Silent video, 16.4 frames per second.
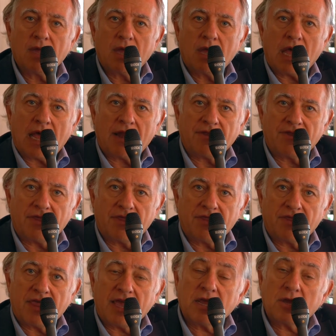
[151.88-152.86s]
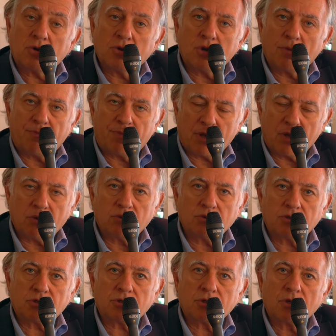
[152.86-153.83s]
and they could
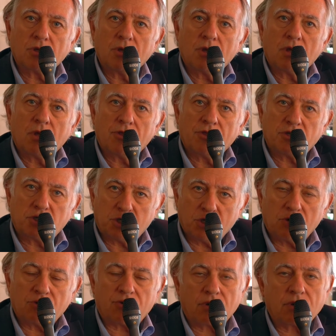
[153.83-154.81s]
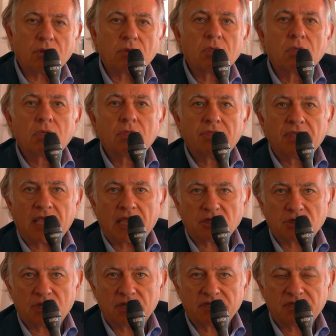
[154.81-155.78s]
oppose the children the
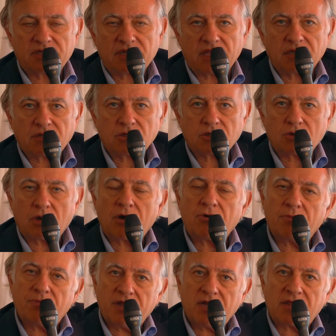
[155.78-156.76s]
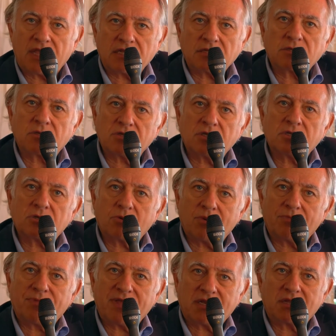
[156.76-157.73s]
actual estate. So I repeat that because it's
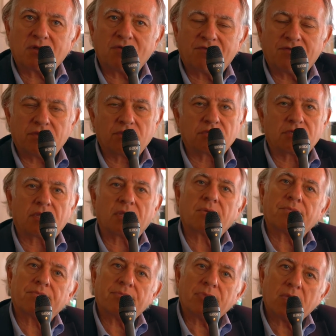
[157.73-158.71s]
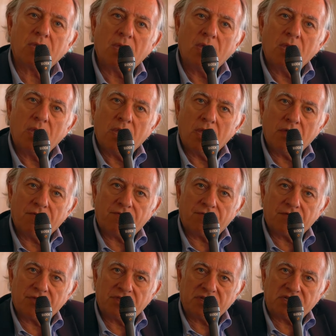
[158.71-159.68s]
quite a bit confusing.
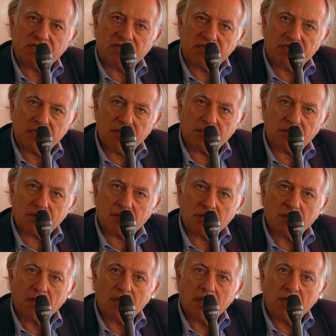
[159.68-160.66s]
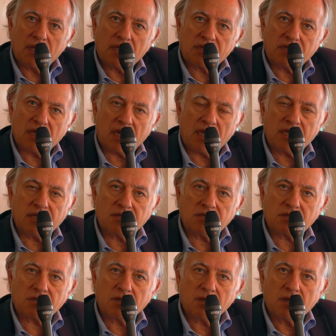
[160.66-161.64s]
If the deceased
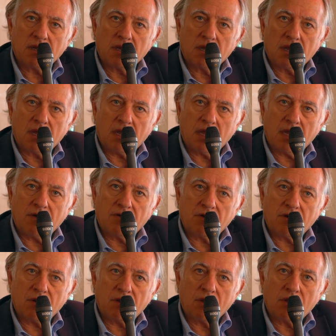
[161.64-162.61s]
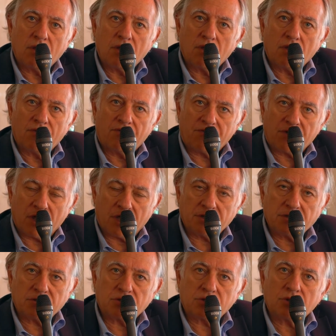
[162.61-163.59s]
dies in
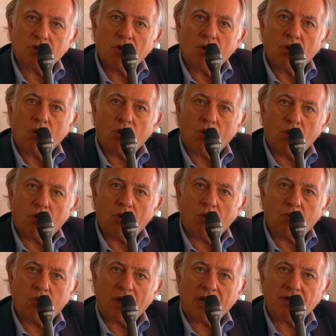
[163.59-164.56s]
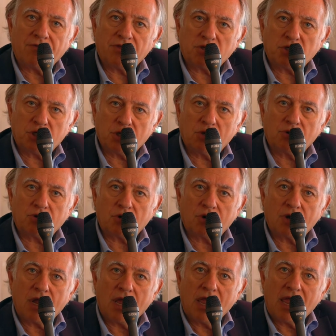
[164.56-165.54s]
France or one of the
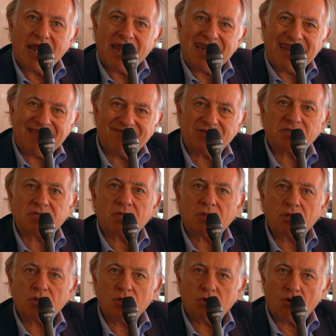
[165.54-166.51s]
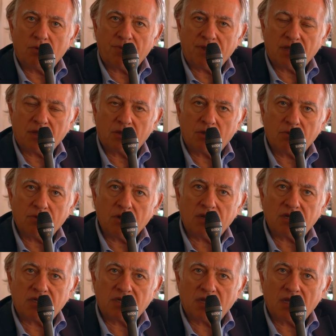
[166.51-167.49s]
children lives in the European
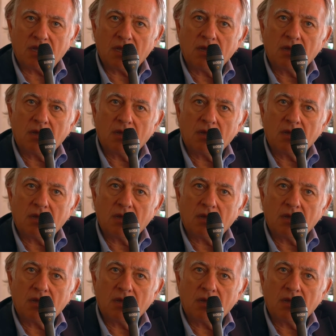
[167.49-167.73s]
community,